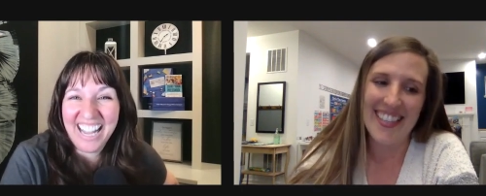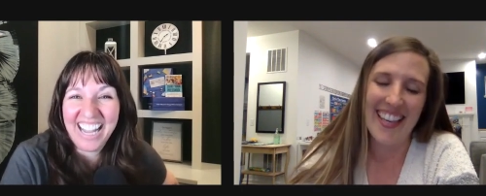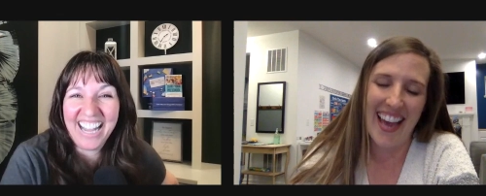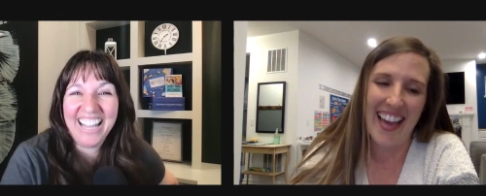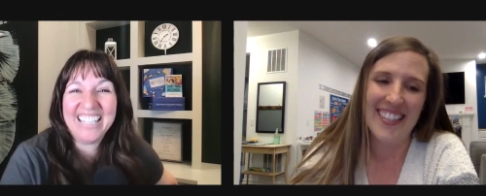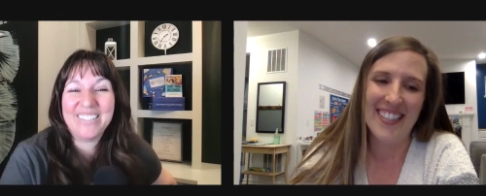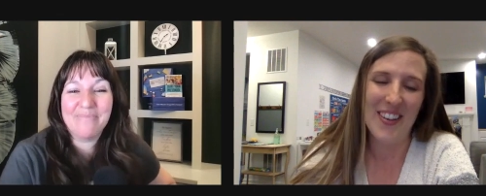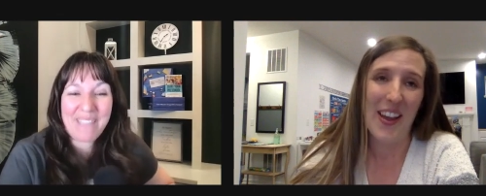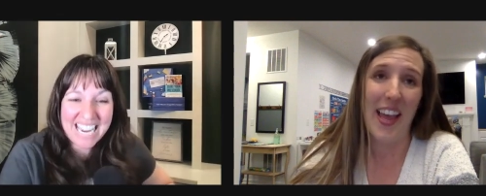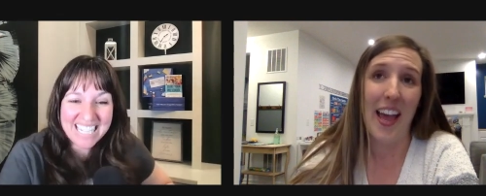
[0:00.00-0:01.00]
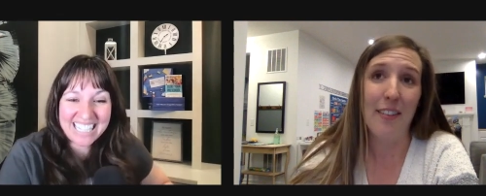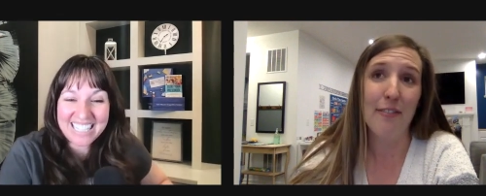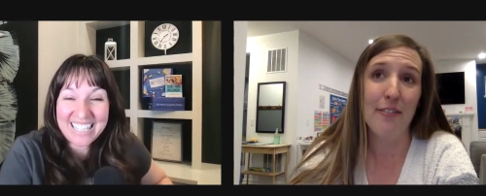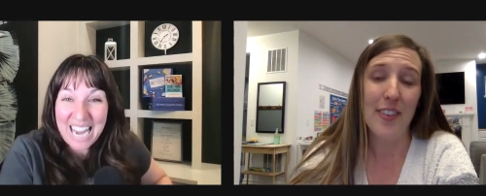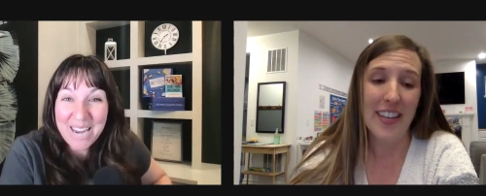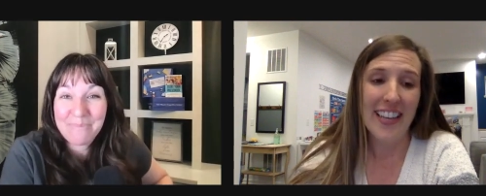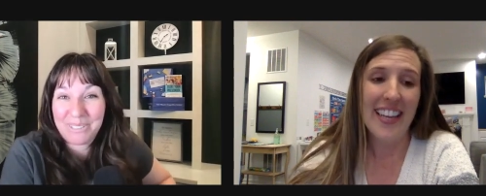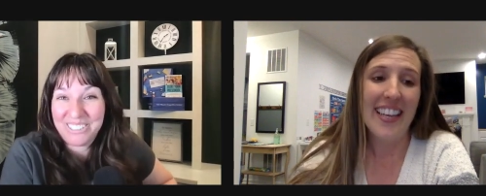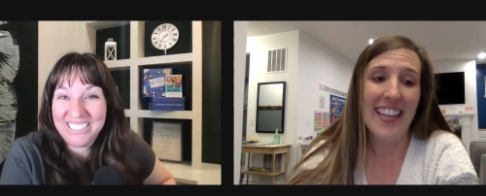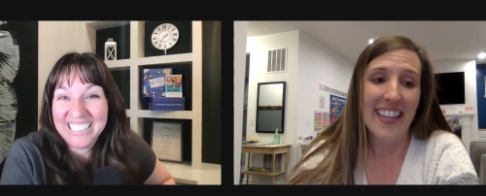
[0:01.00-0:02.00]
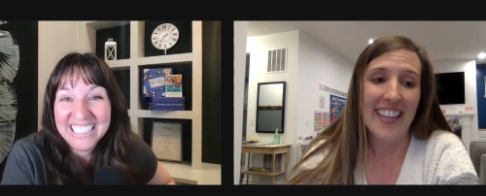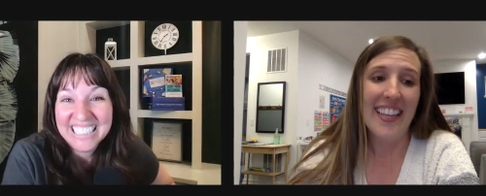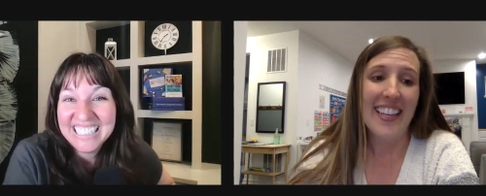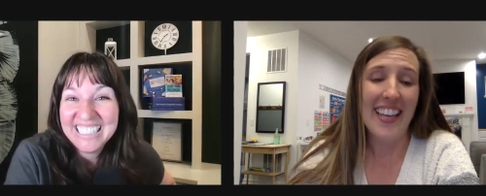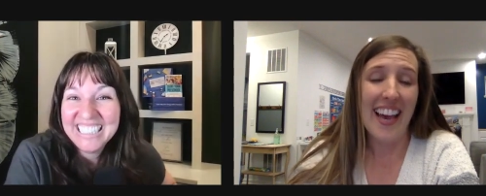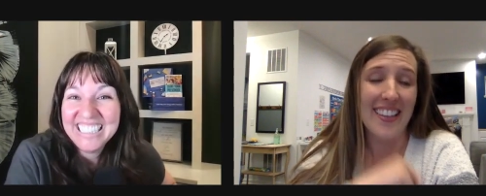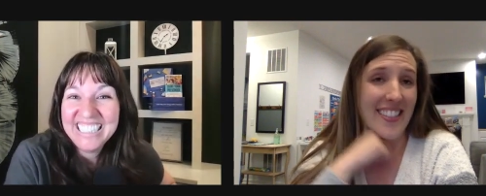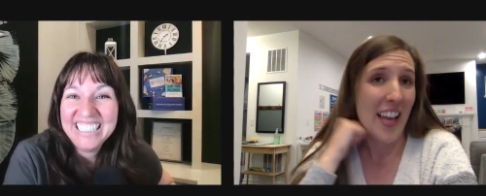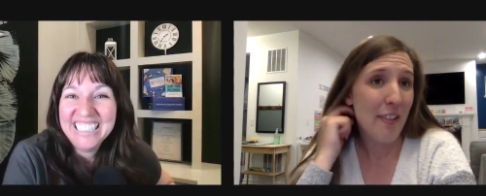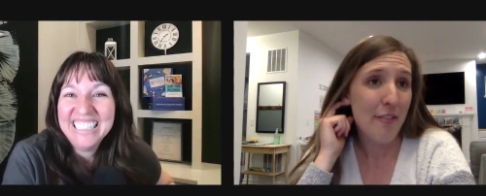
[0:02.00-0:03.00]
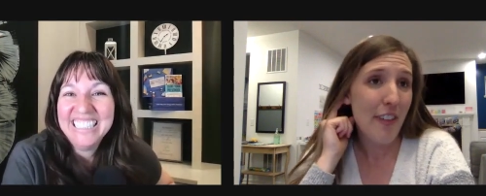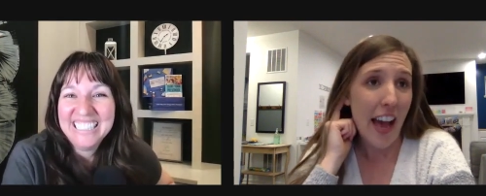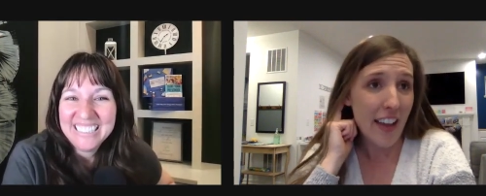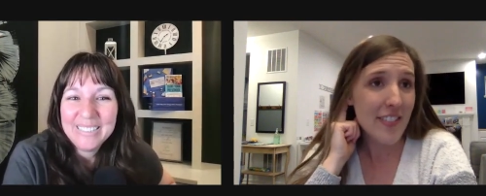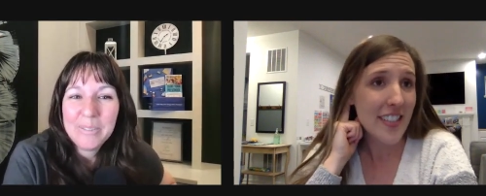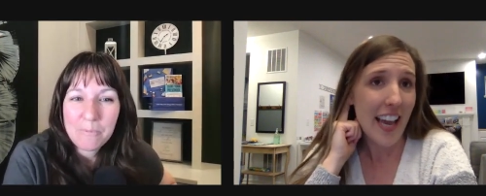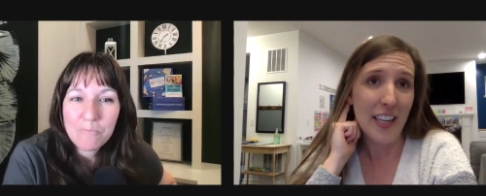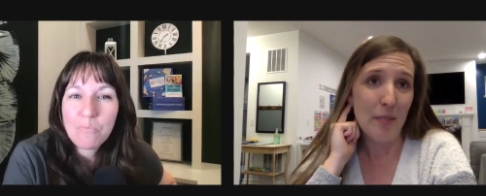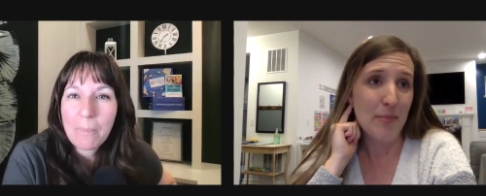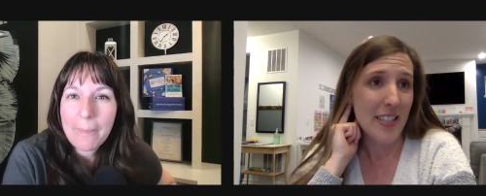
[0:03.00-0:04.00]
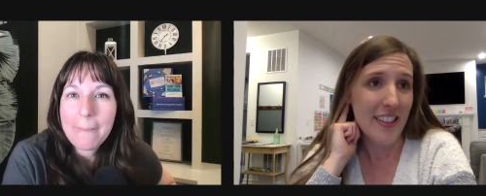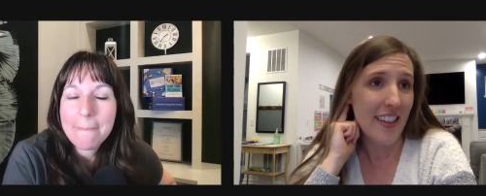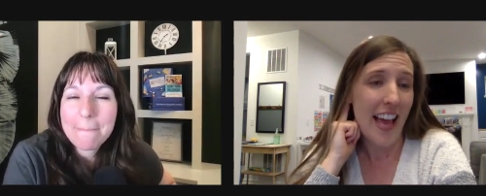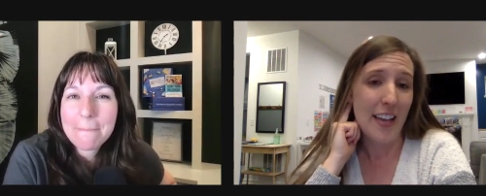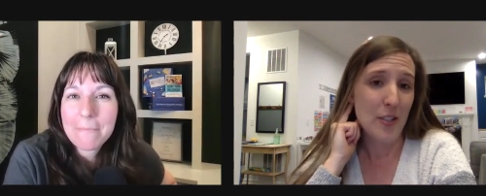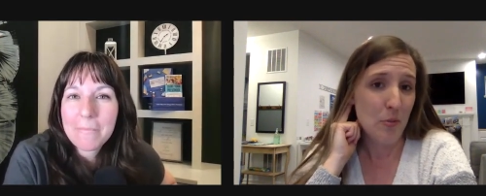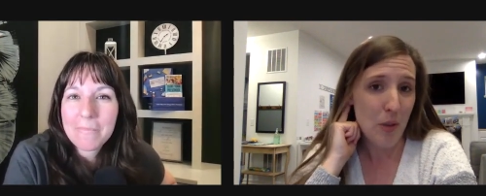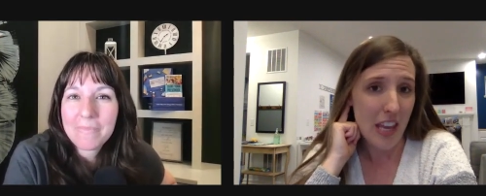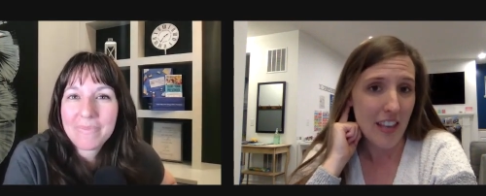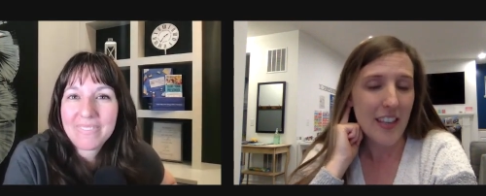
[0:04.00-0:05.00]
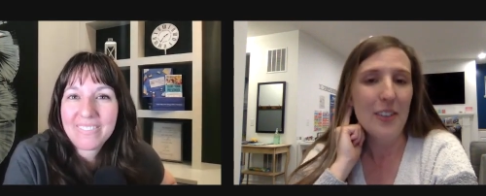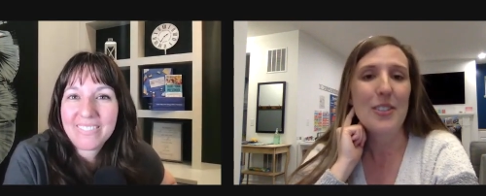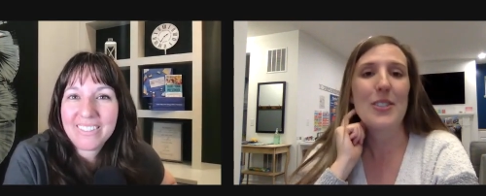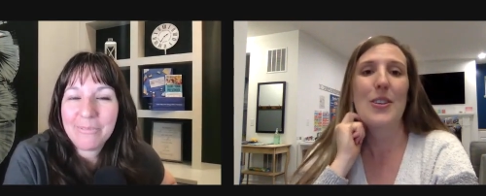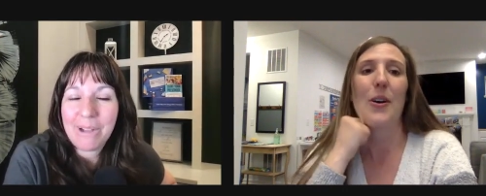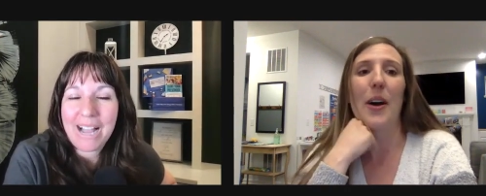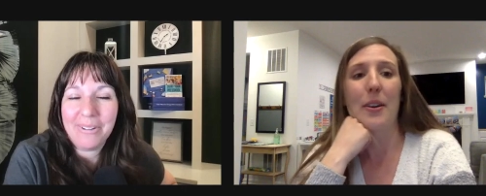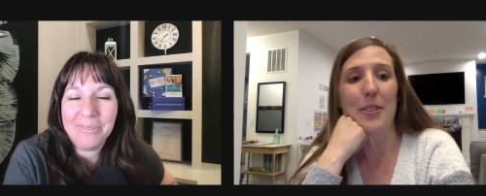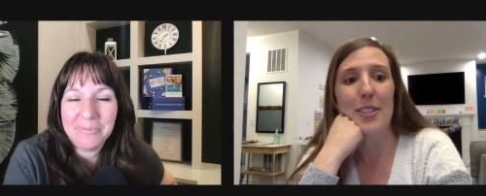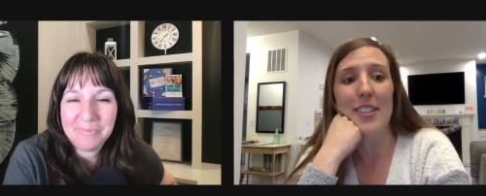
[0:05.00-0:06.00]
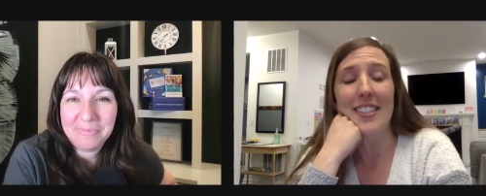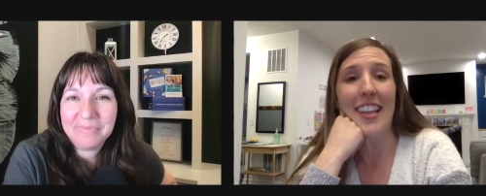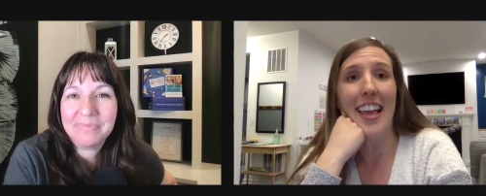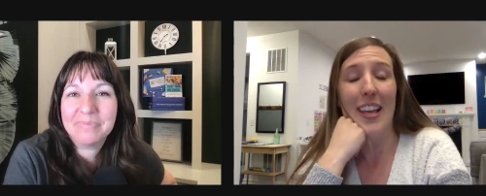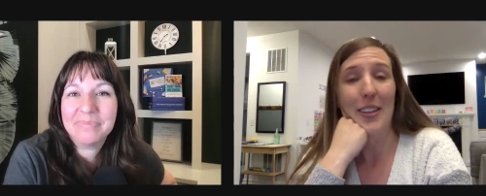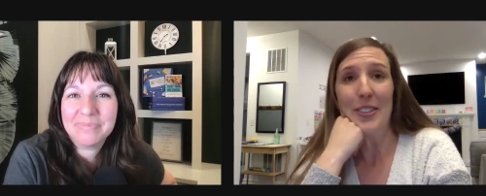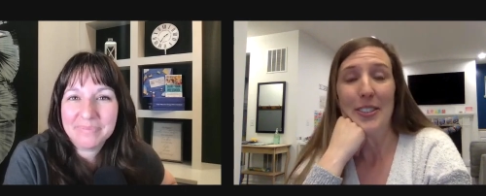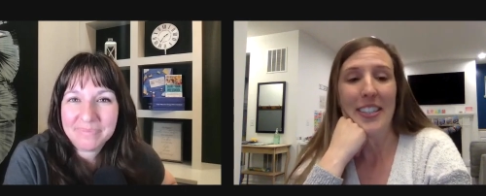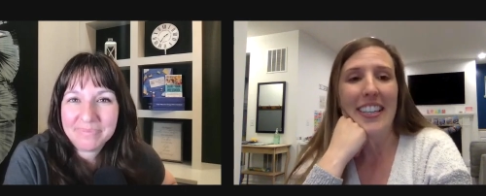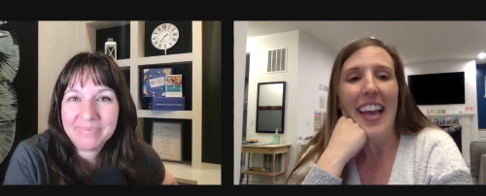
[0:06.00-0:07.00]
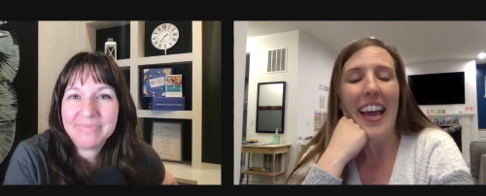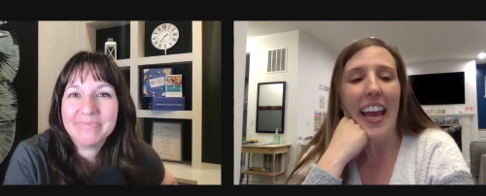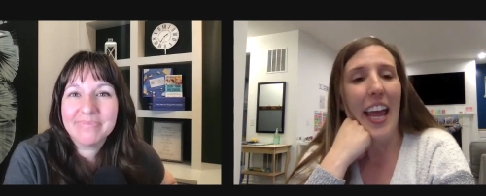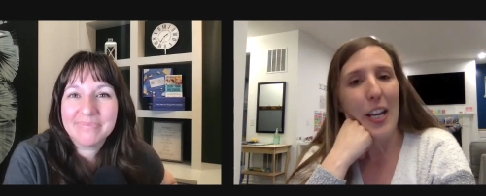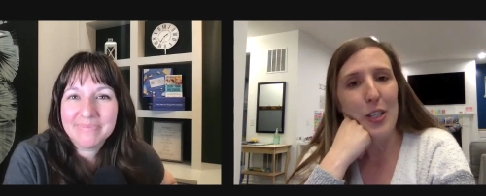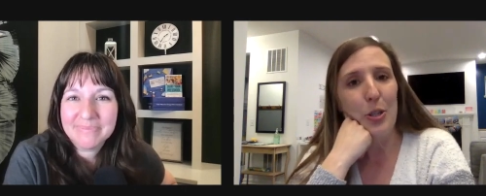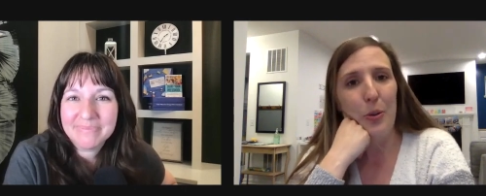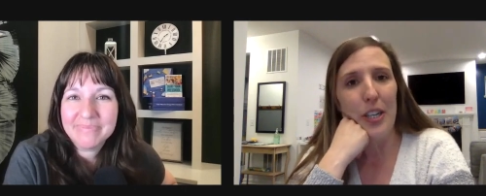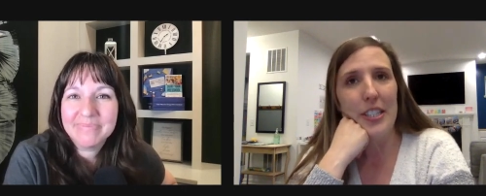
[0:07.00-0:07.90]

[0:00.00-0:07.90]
Speaker 1: yes. That's amazing. And
Speaker 2: it's April.
Speaker 1: Yes, I had five signups in the last week. So wow. I was just like, and I had a tour